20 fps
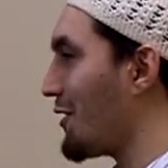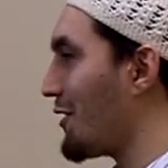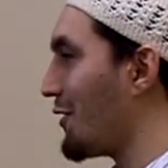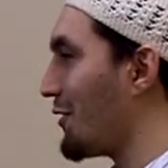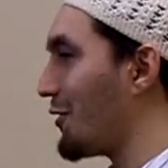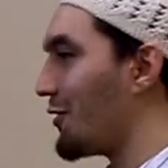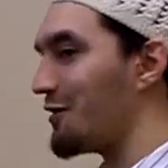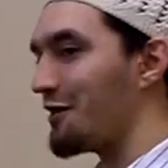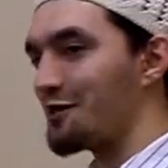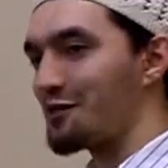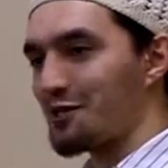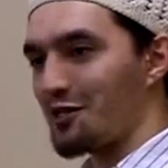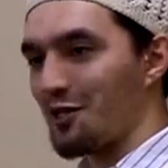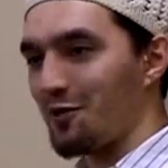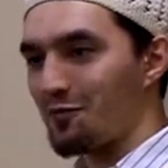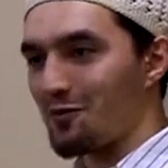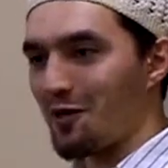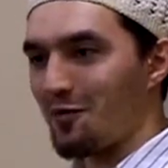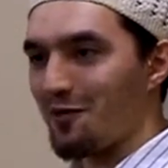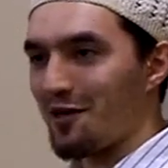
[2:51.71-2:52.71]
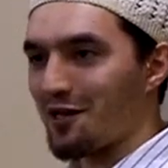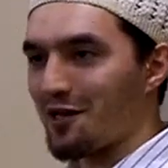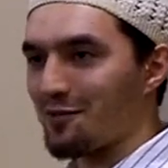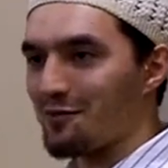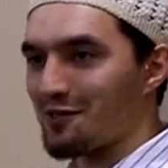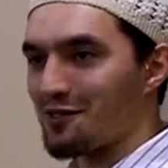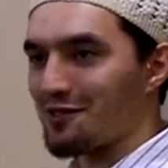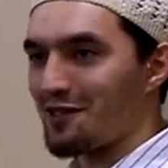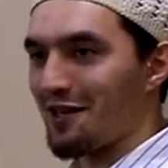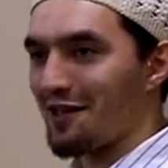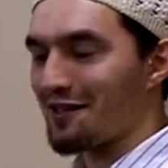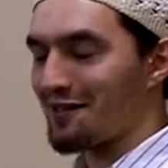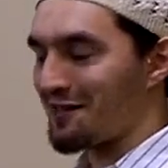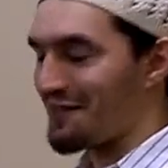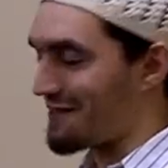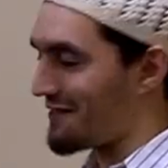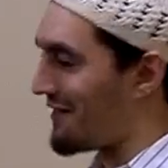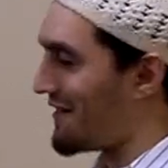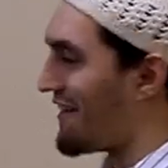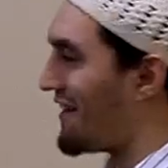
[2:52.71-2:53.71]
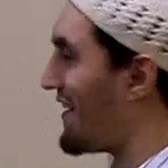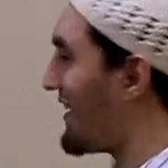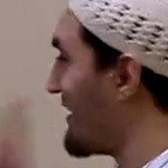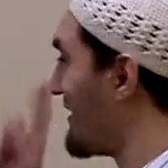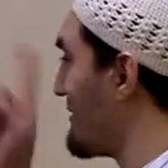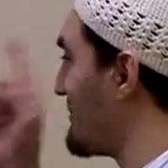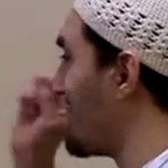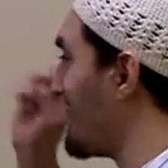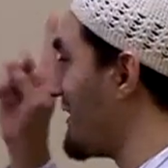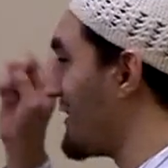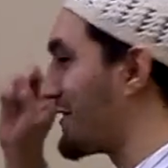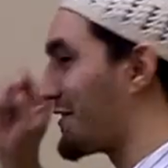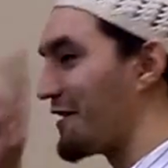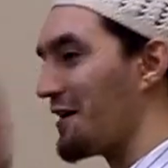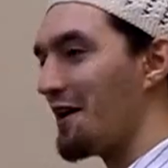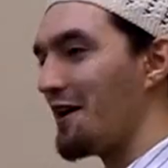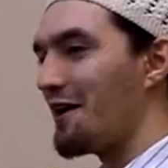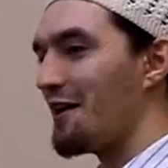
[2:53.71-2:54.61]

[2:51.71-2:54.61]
You know, they slip, they make a mistake, and they say, ah, Iblis,